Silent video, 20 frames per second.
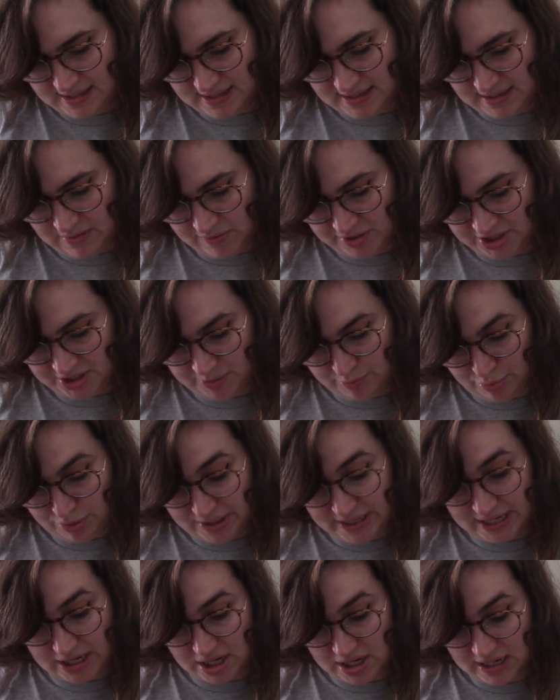which is
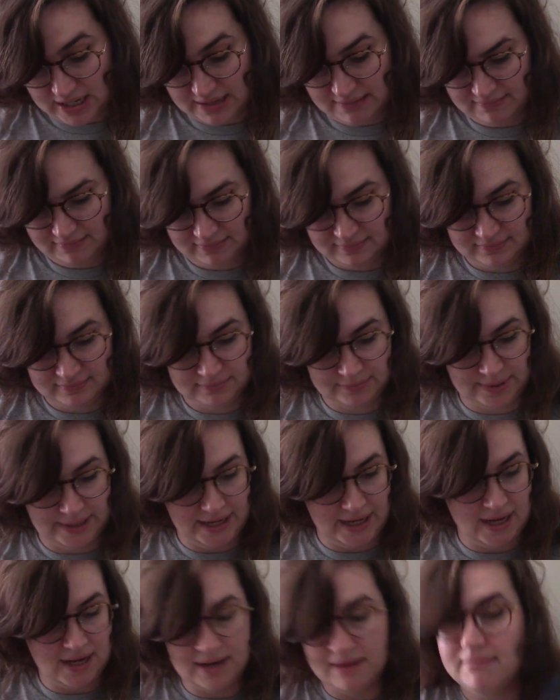pretty good.
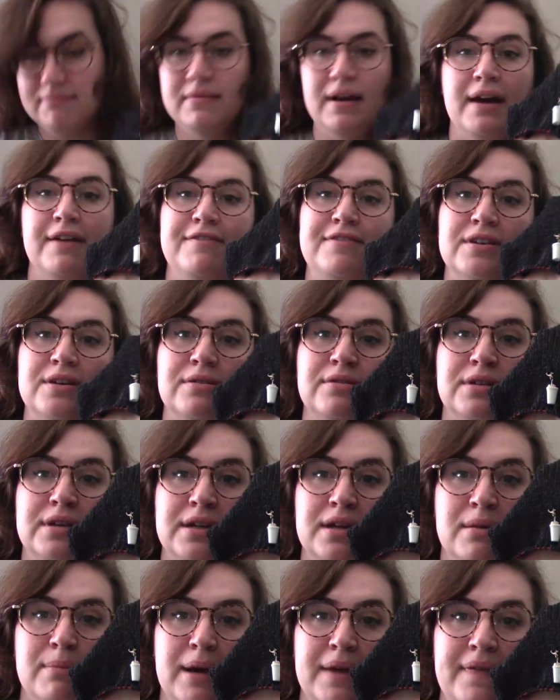I feel really
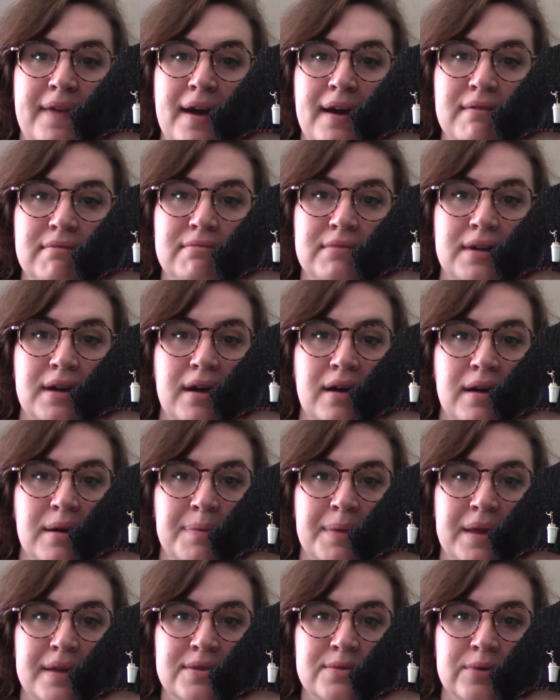good about that.
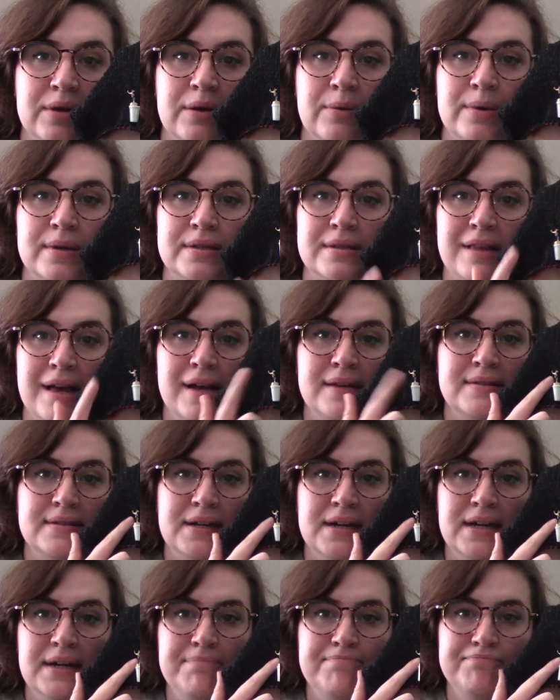That's where I was last
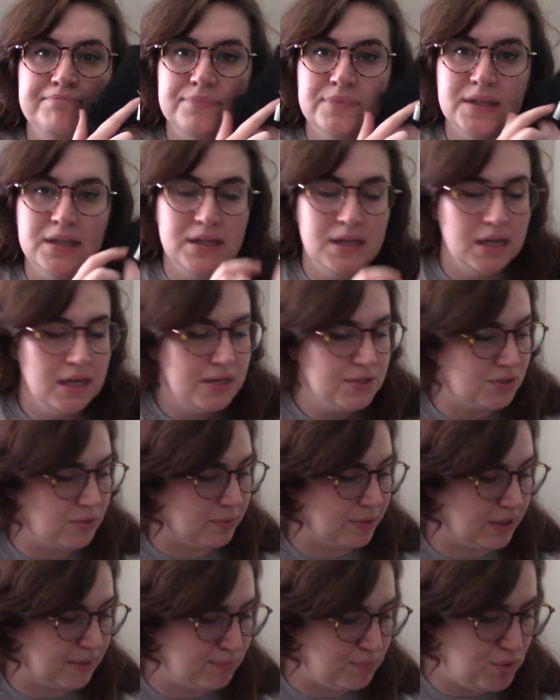time. So
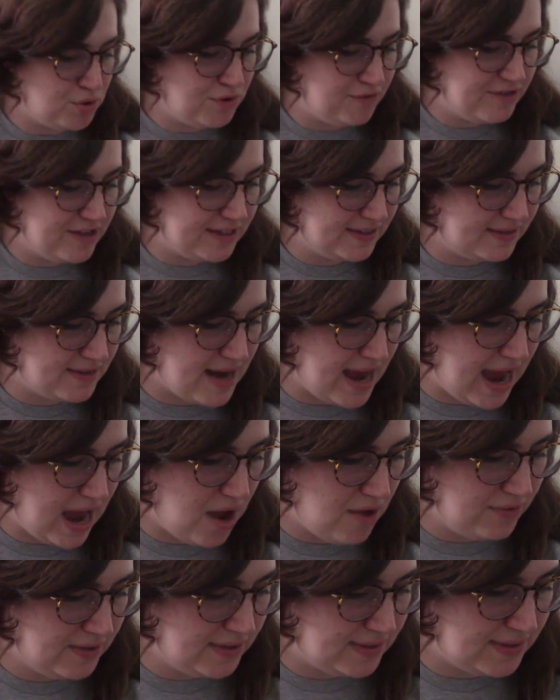we're gonna move this
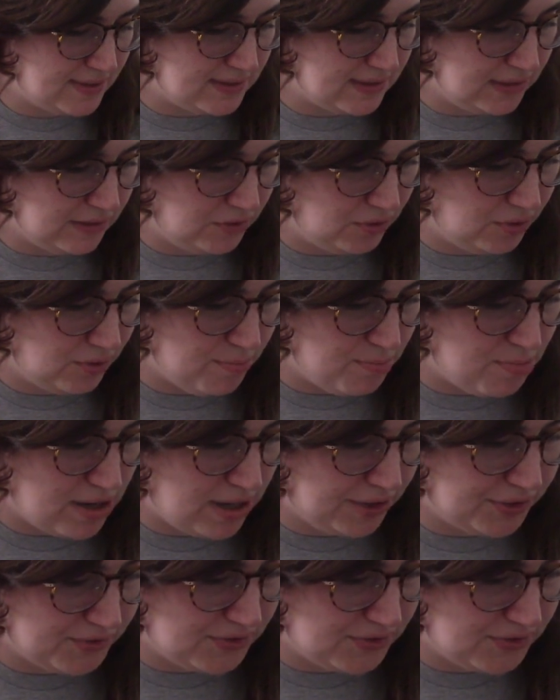now. This is a little progress